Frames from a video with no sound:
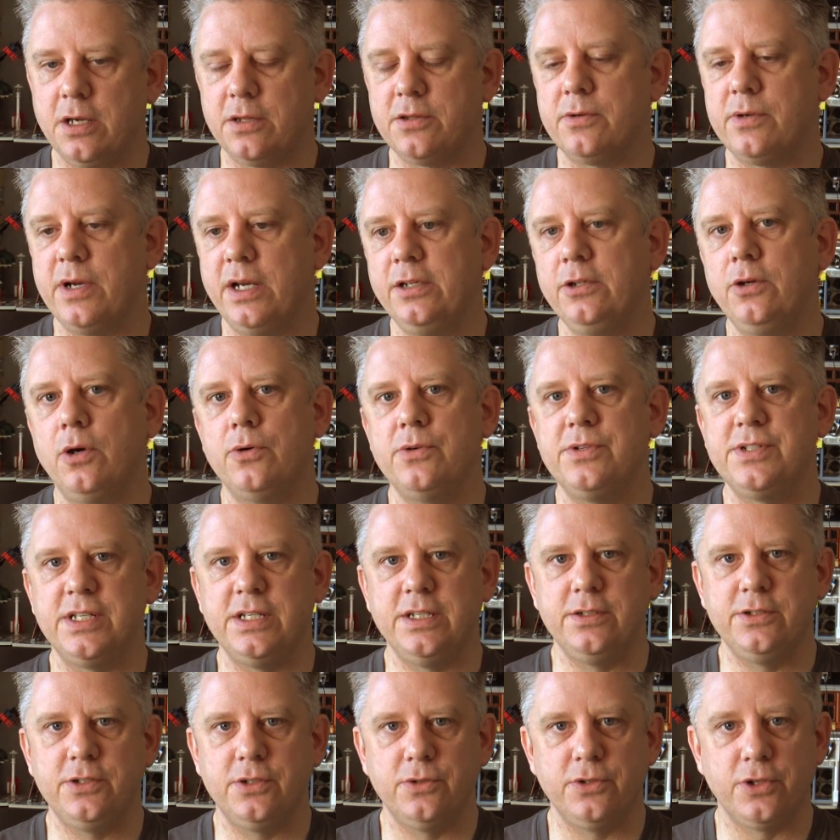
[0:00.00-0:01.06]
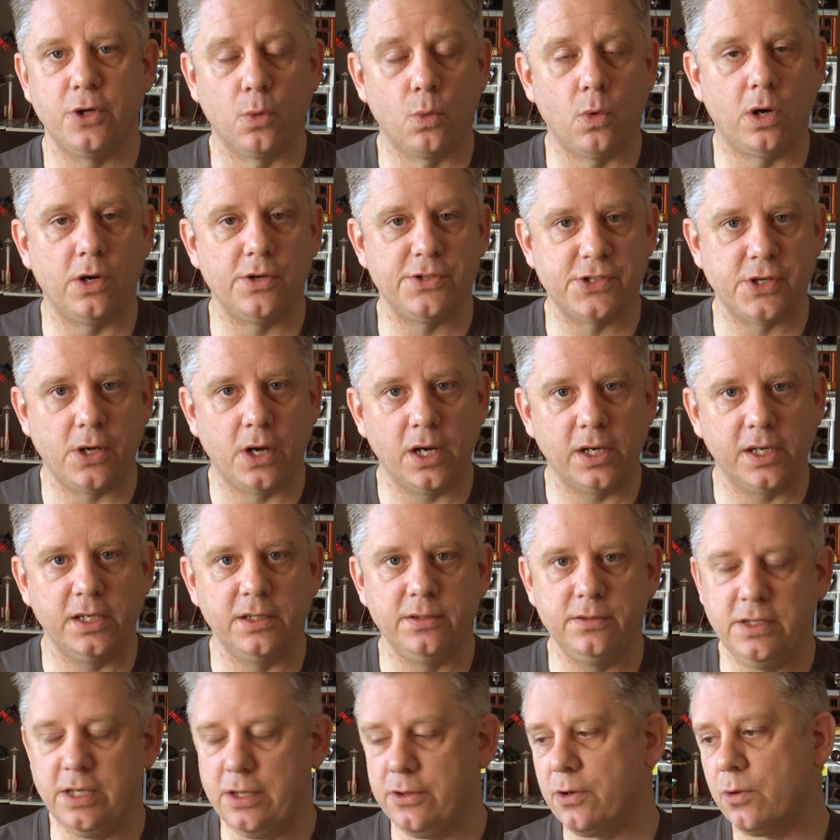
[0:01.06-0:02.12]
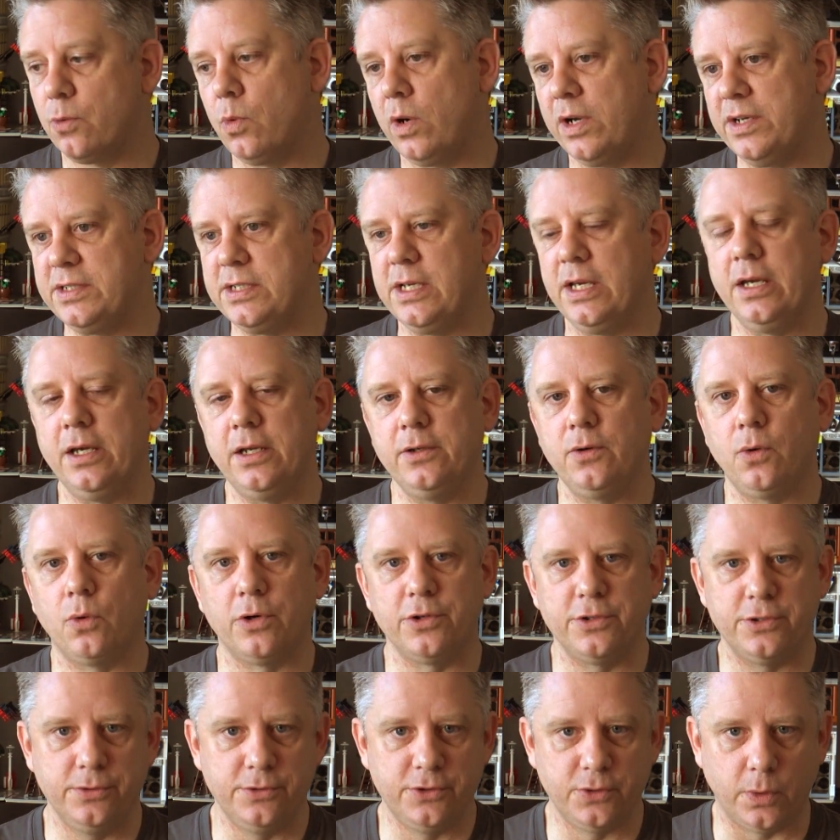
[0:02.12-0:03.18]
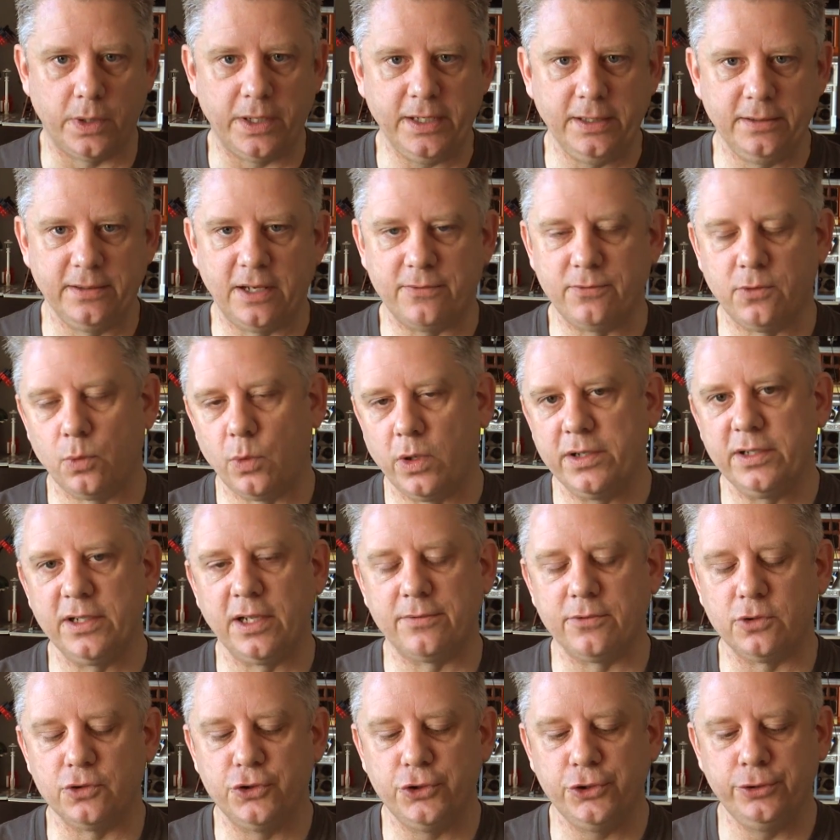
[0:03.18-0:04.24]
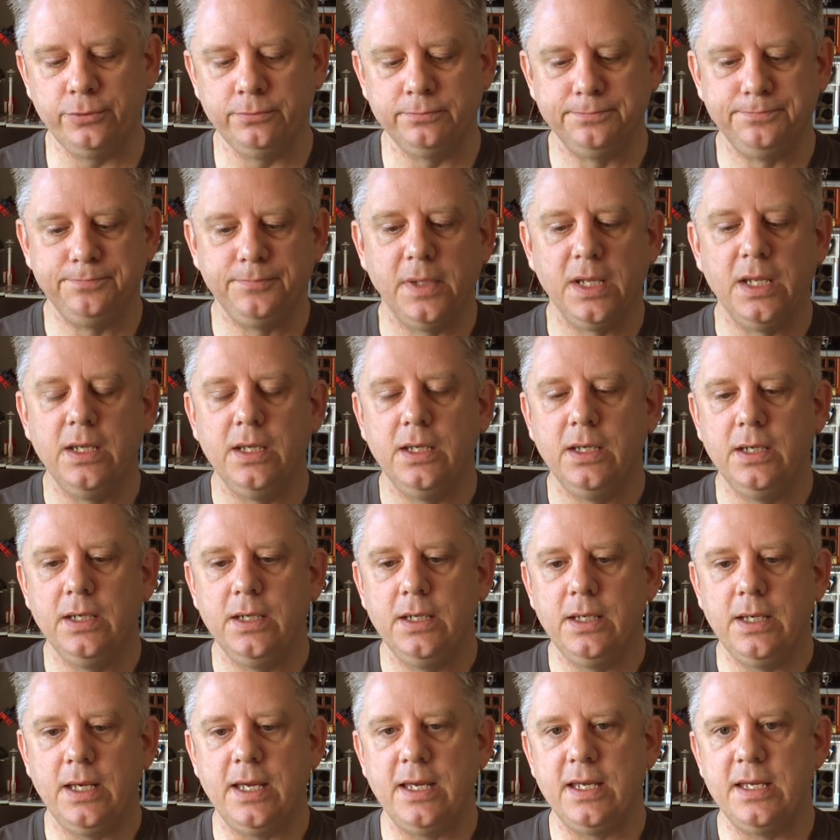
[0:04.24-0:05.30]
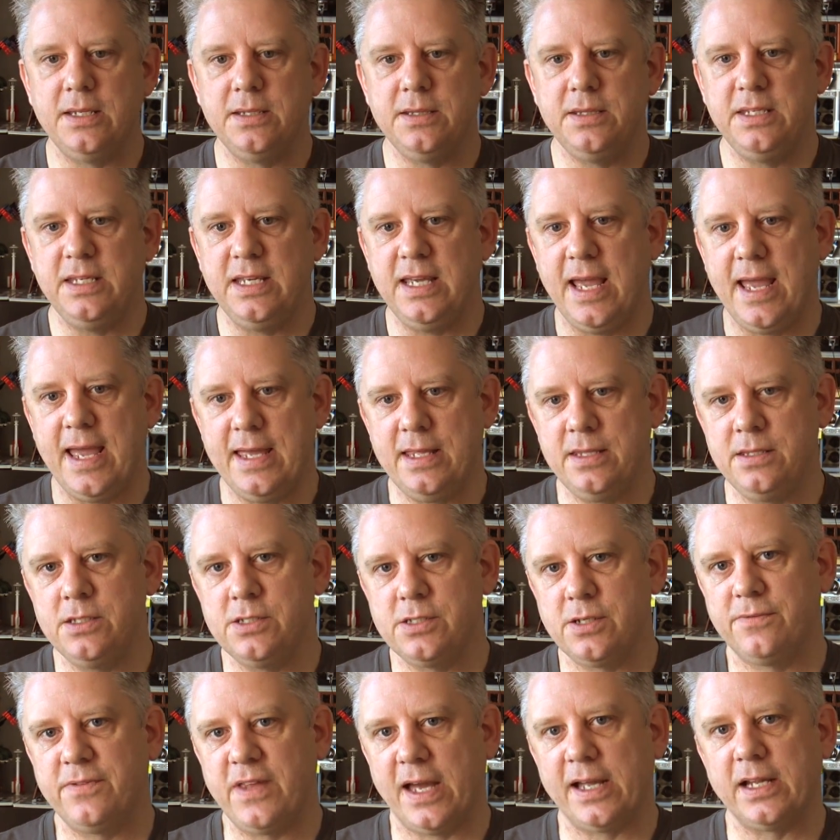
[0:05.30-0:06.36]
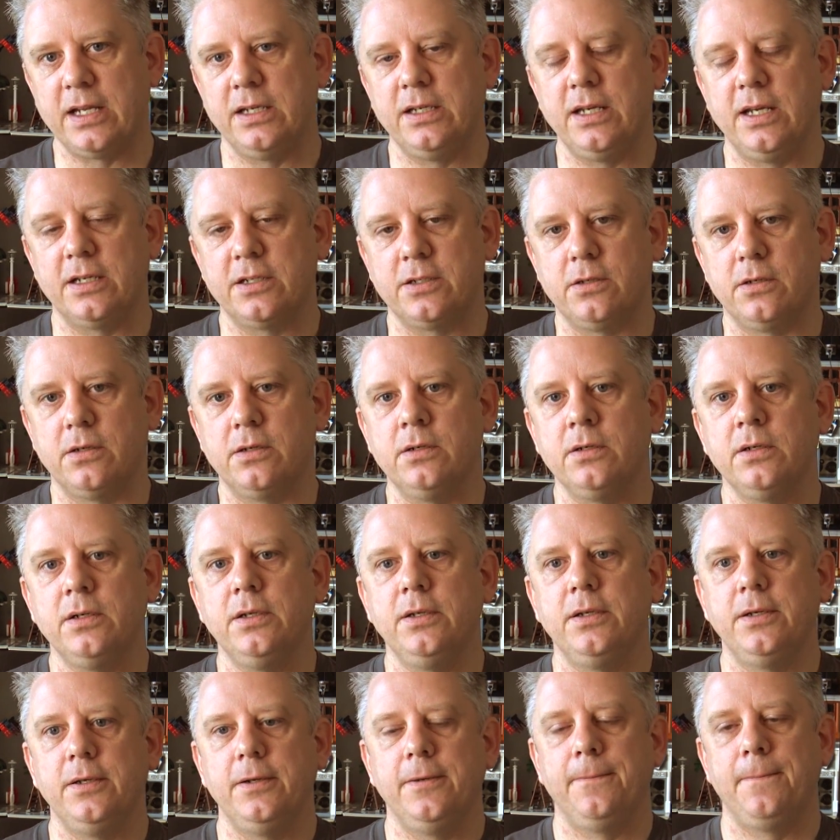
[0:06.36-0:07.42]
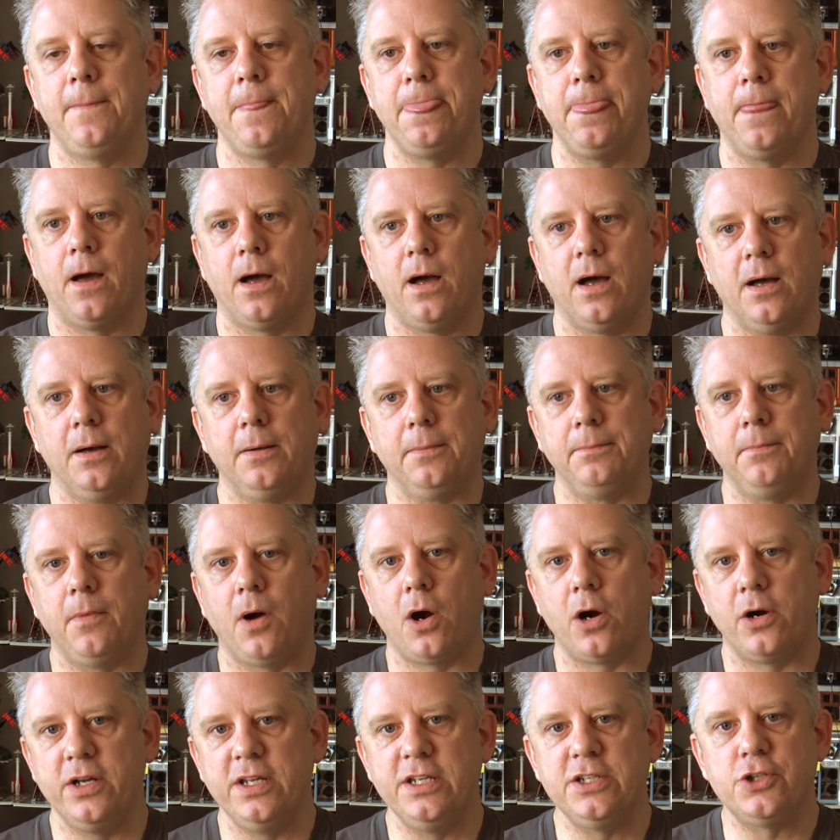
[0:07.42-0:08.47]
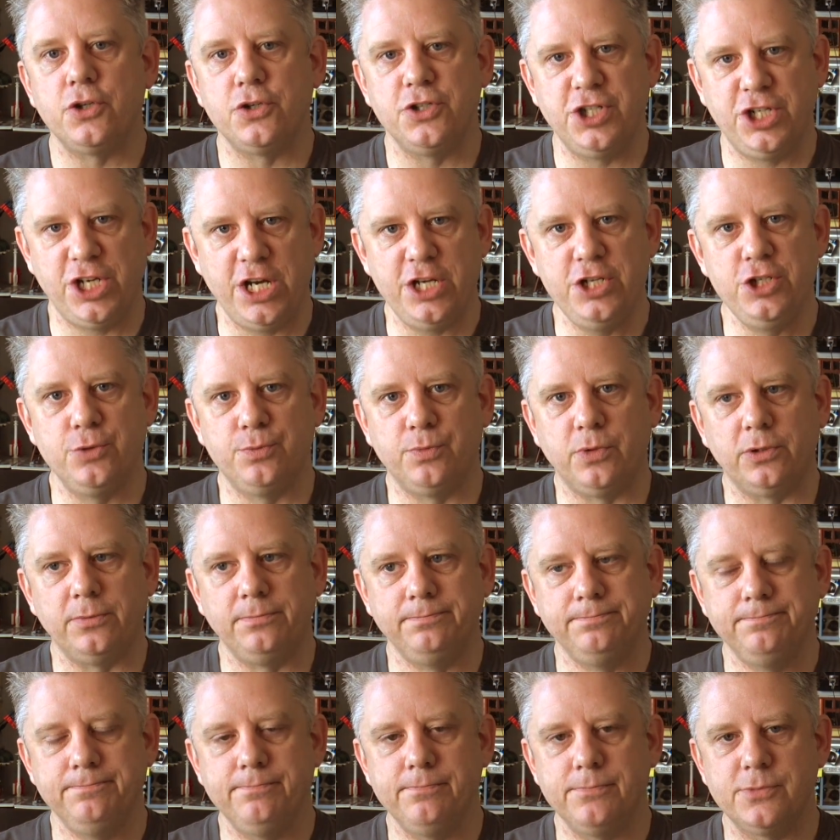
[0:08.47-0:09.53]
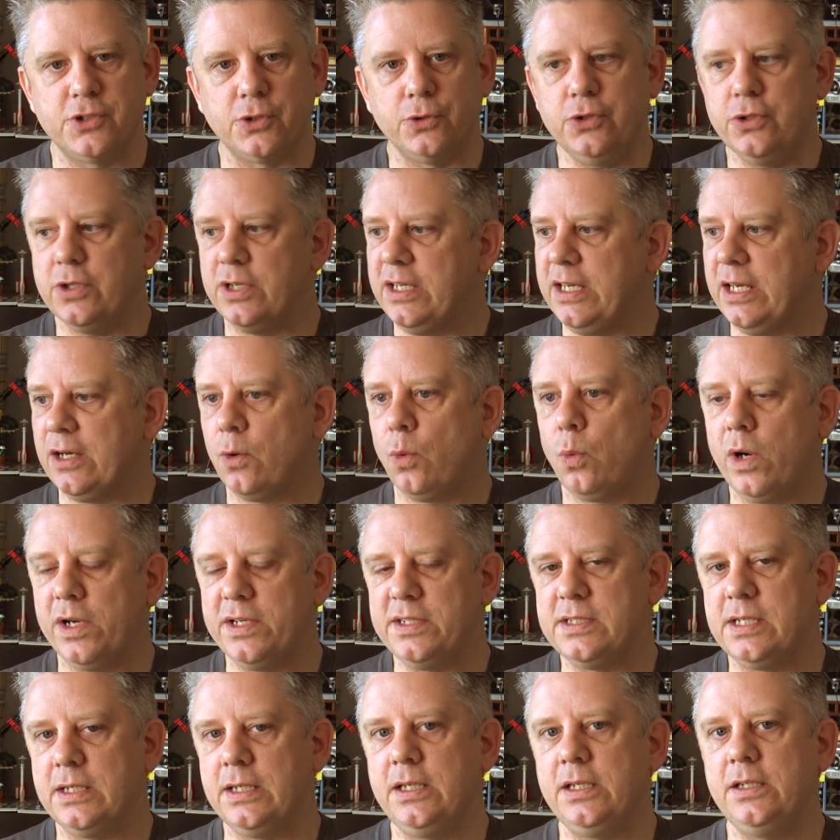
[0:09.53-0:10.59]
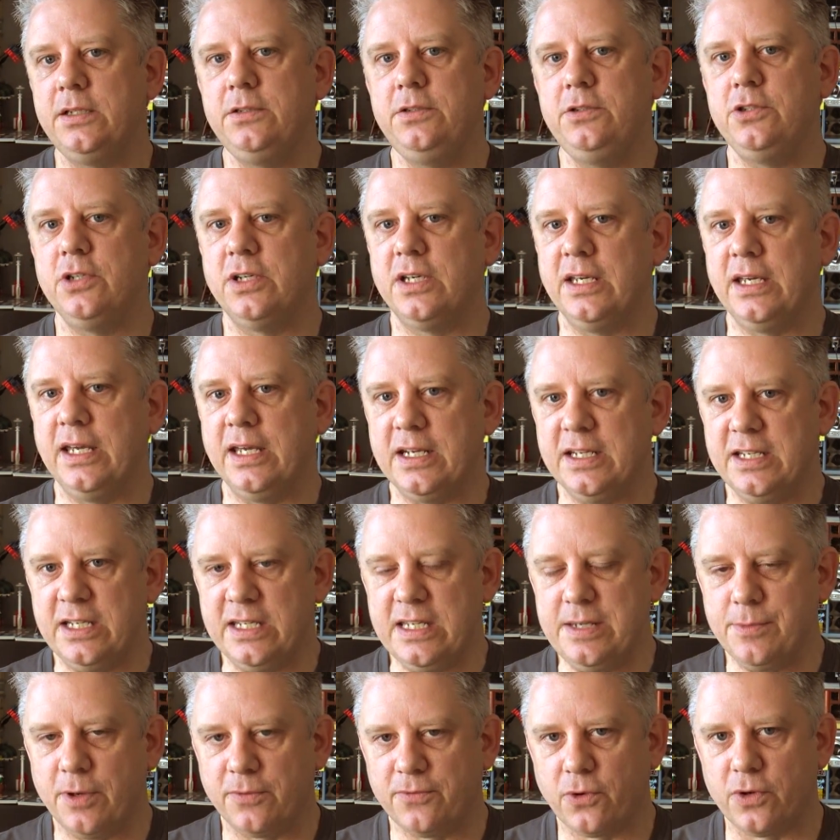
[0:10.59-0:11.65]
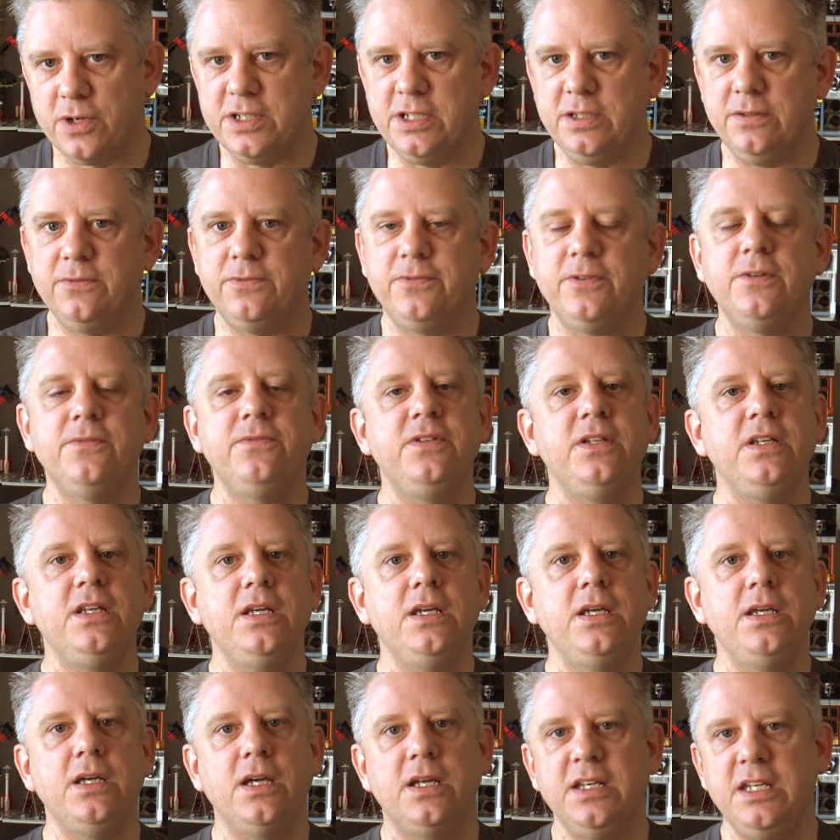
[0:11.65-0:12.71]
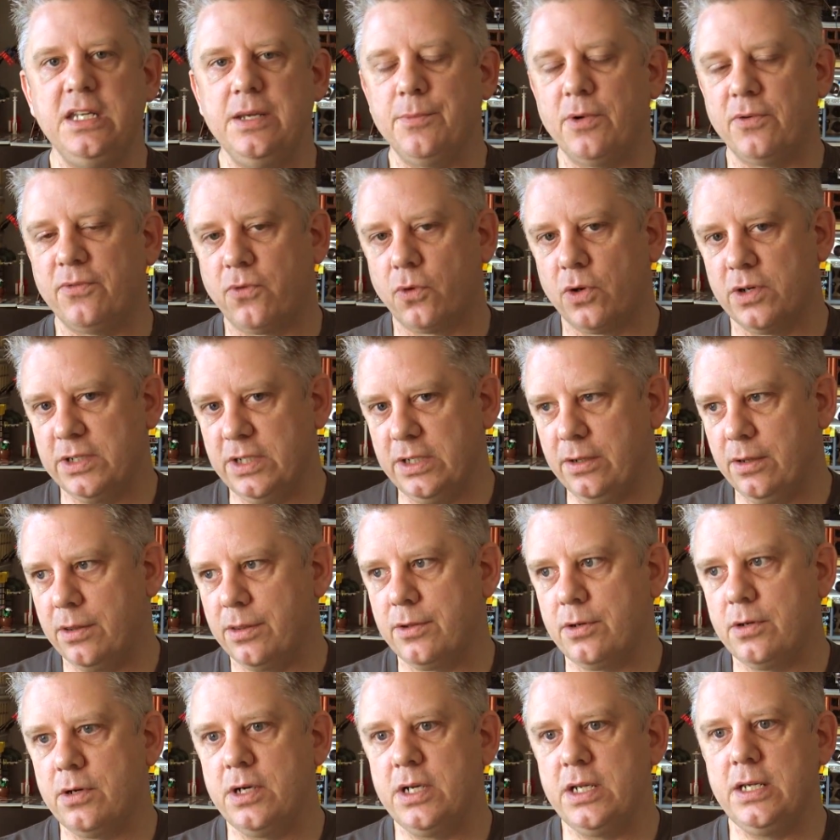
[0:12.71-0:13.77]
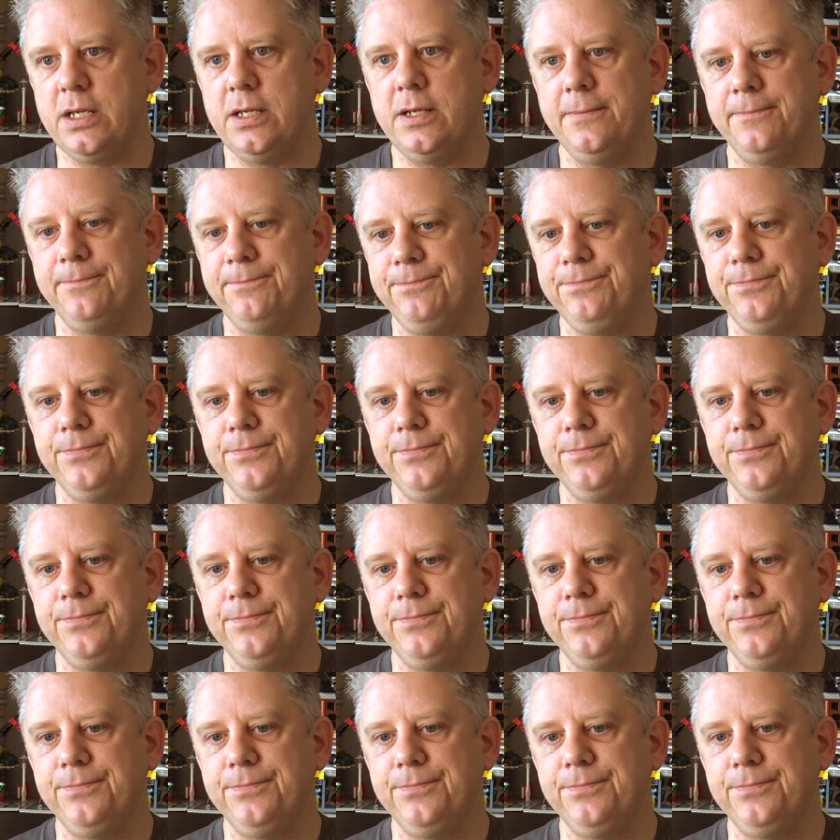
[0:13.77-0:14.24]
other end goes into your wall socket, either 110 or 220, level 1, level 2. And the ends of that connector are interchangeable. So you can get a 110, you can get a NEMA 1450, a NEMA 1430,